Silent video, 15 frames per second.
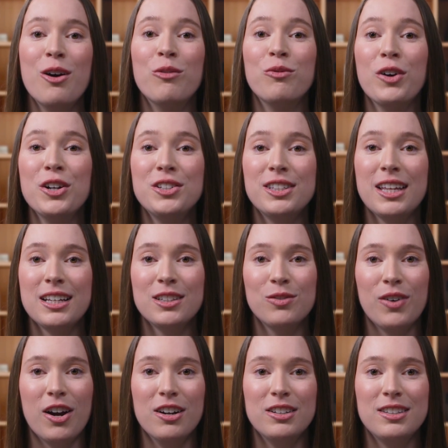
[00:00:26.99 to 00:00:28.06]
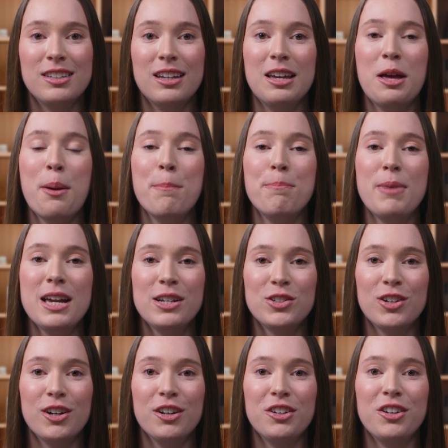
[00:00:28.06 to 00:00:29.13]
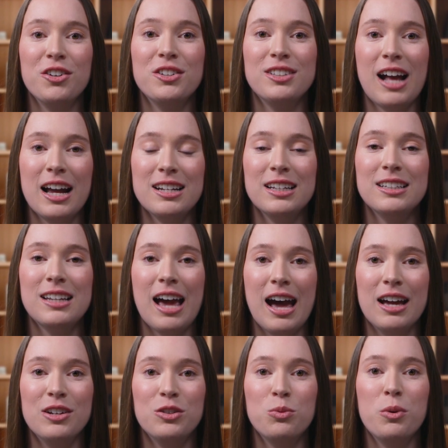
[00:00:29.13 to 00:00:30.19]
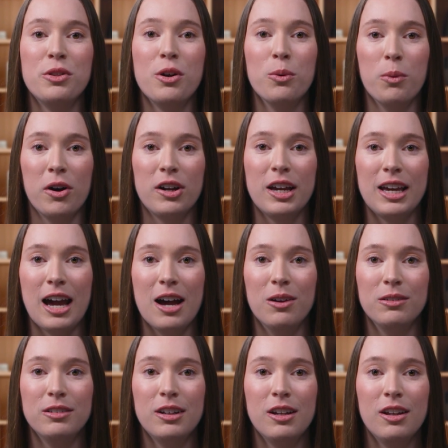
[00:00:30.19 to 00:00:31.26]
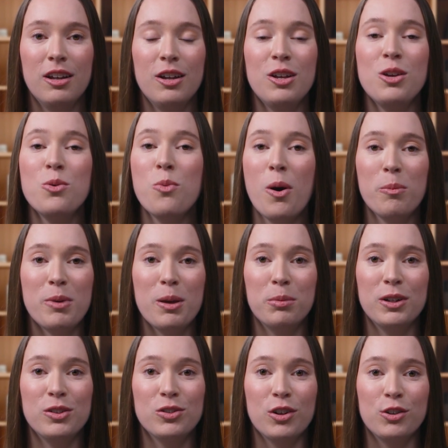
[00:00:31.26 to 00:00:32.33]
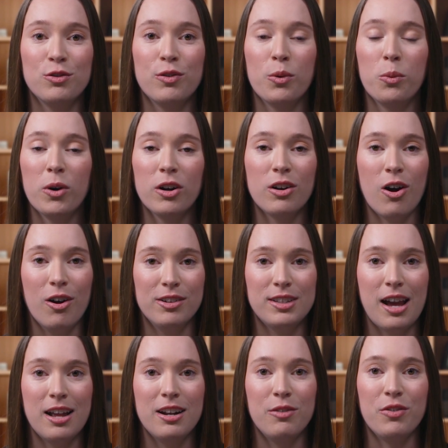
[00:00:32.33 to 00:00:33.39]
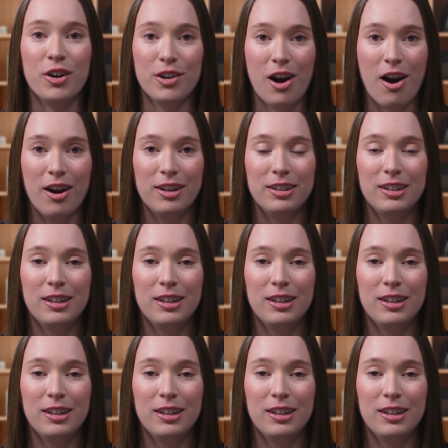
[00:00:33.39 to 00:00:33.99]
First things first, make sure you're signed into Edge with your work account. You won't be able to search for work content if you're not.